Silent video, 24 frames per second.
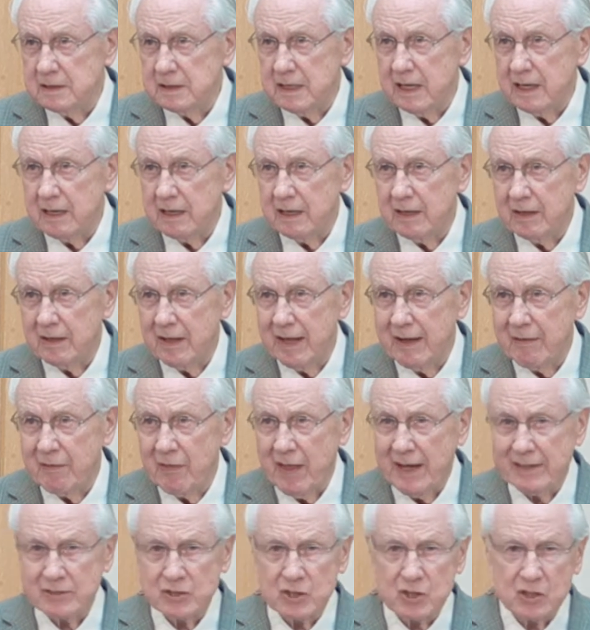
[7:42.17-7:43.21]
Now,
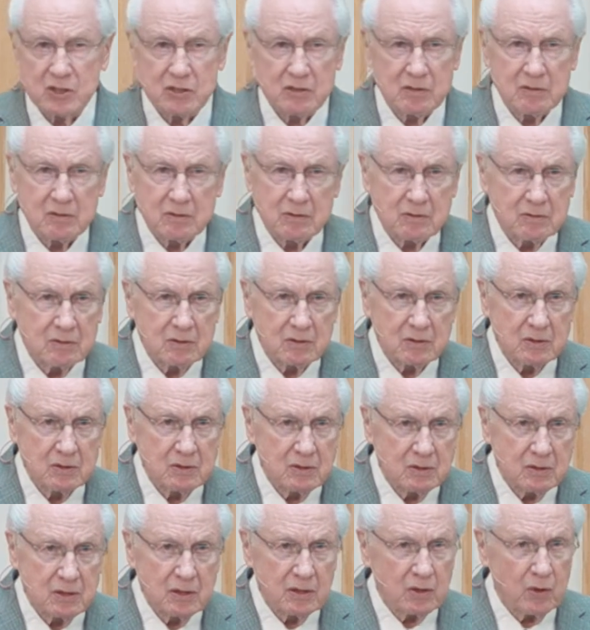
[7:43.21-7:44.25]
that's
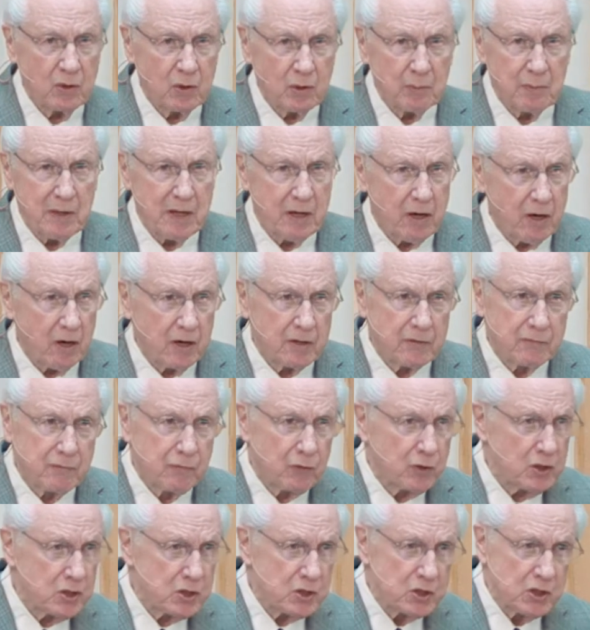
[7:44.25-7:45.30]
going to be hard
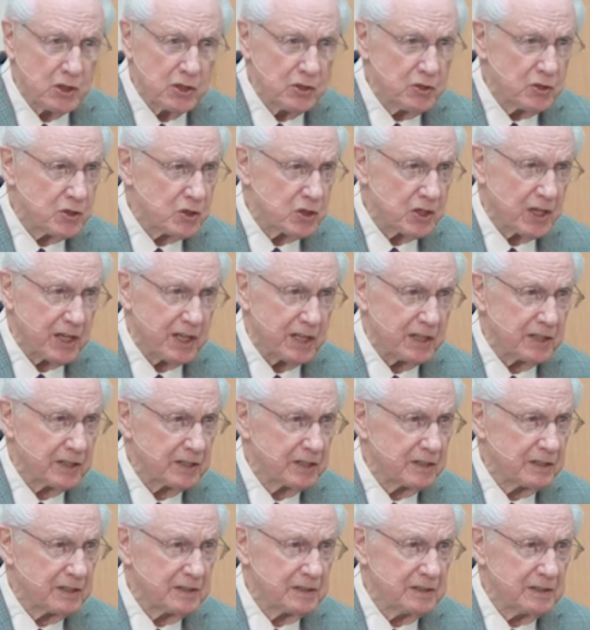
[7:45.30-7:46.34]
for us to understand.
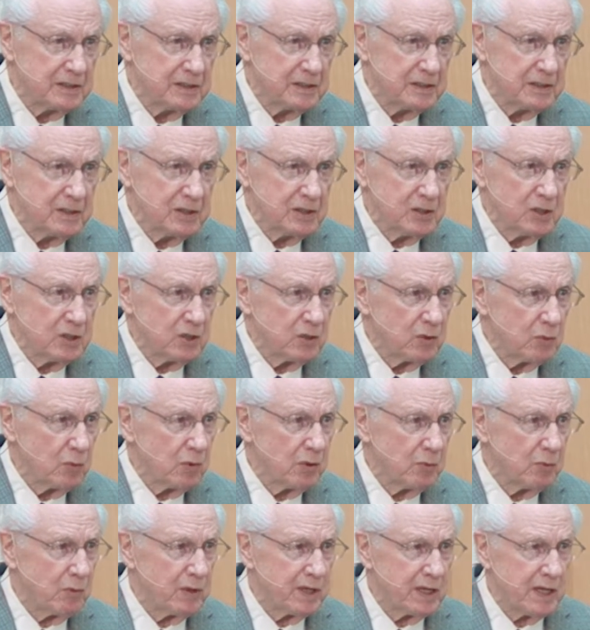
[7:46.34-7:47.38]

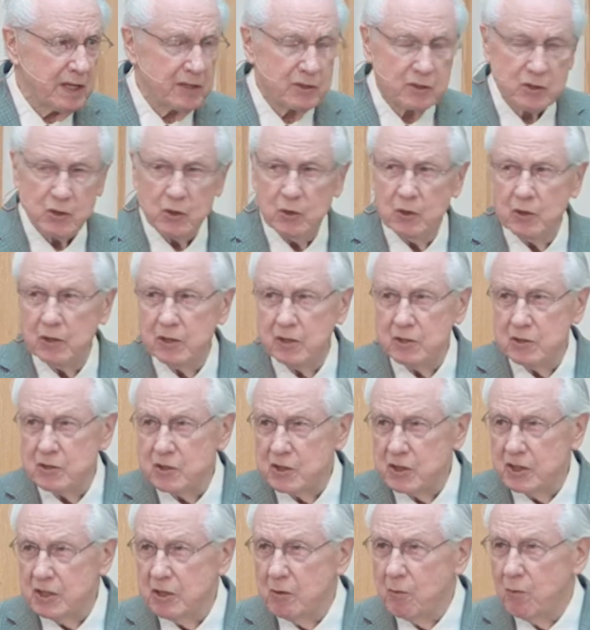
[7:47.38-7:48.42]
When we get to it and
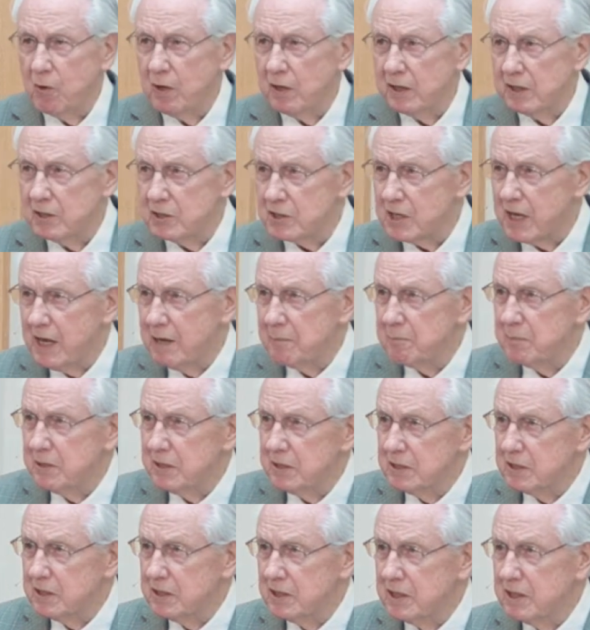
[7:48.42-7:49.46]
see what is
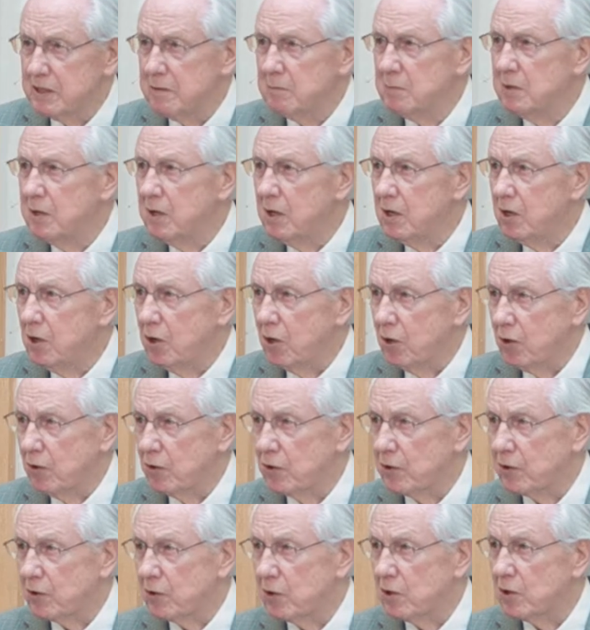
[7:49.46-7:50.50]
happening to him on
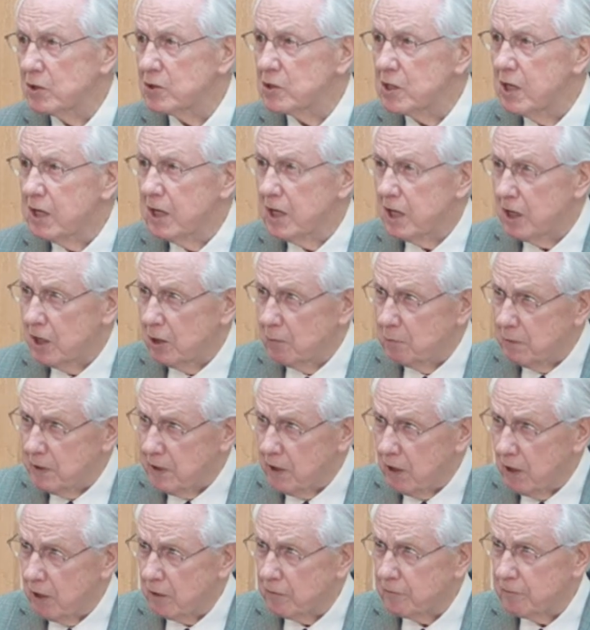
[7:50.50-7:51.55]
the cross, it'll be
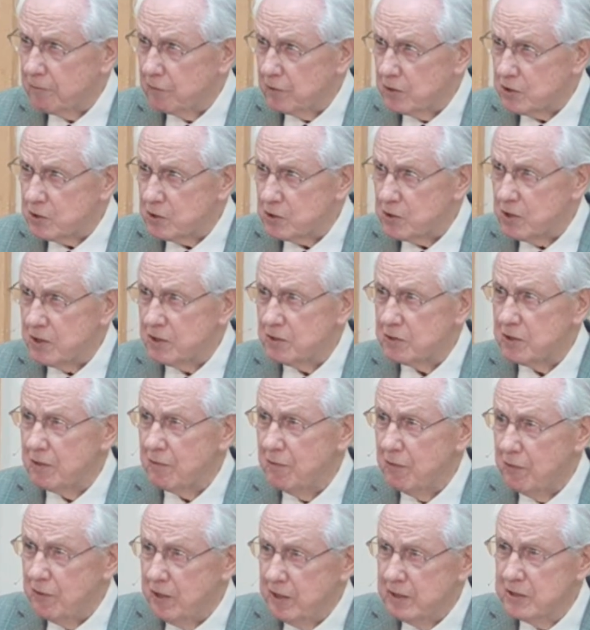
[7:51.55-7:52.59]
hard for us to understand.
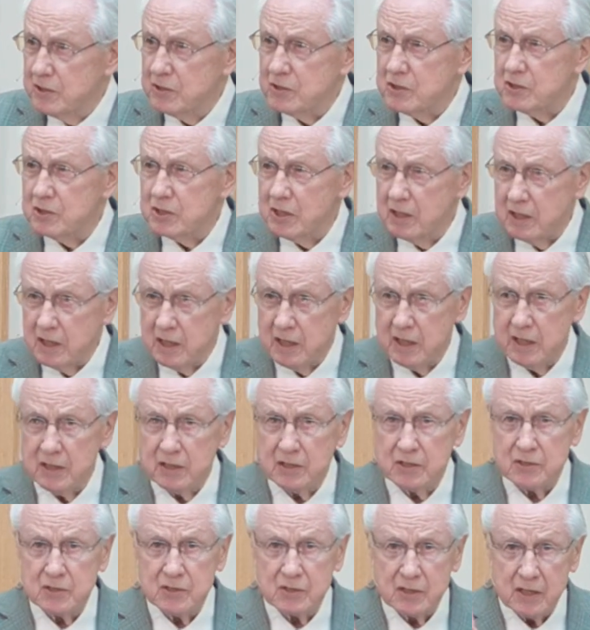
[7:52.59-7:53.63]
This
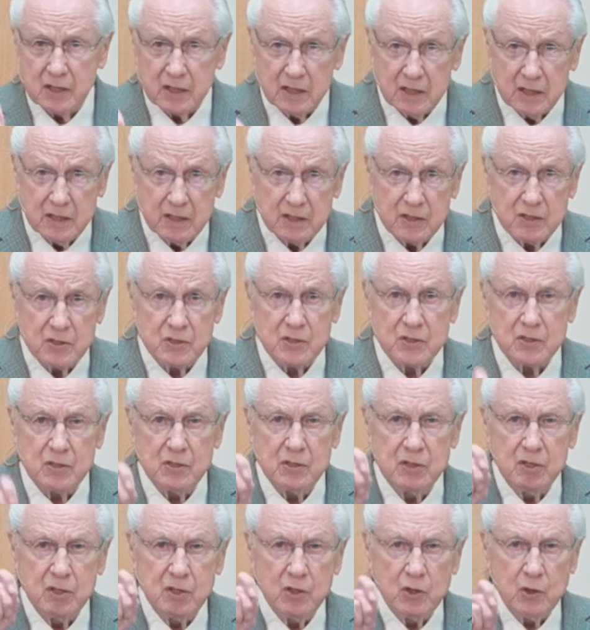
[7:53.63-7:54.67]
is
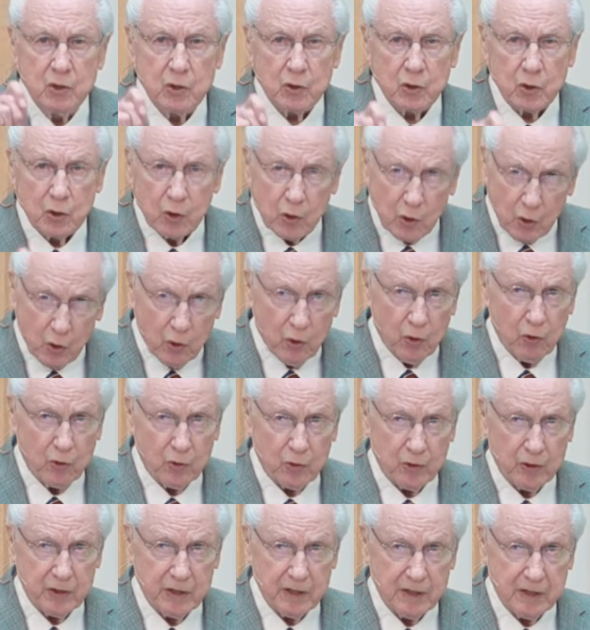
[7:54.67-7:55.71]
his
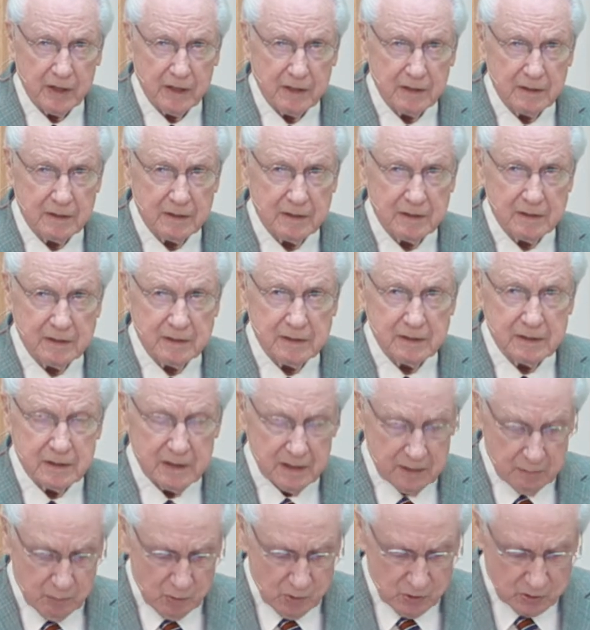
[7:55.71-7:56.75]
glory,
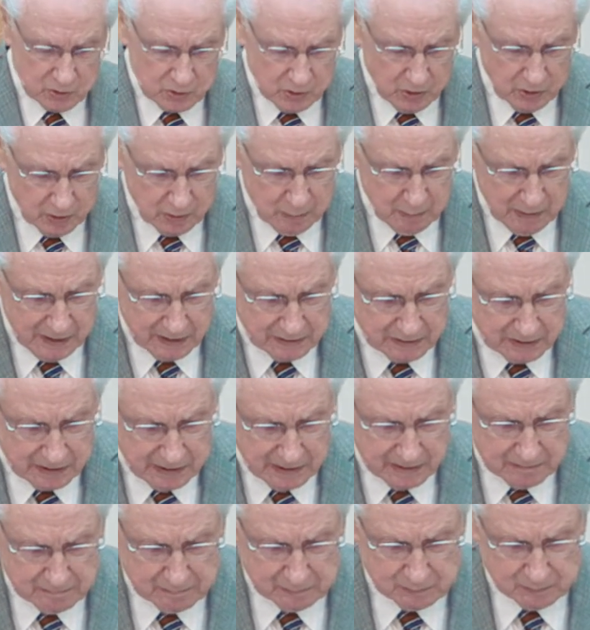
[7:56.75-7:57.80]
and we'll talk about
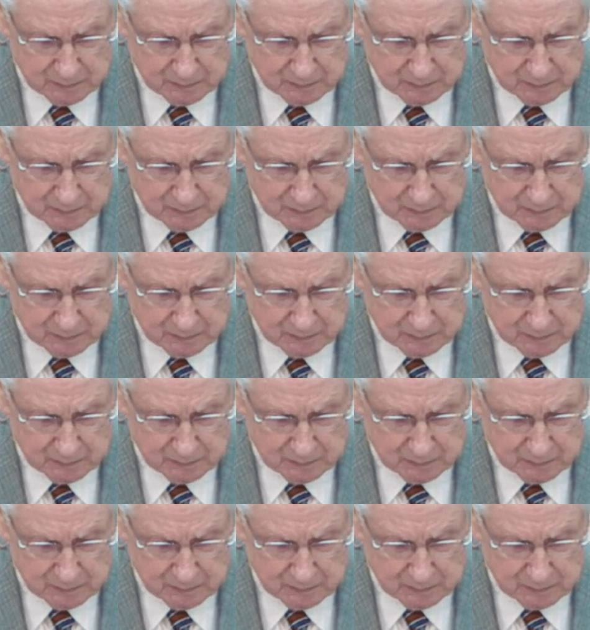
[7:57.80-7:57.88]
that.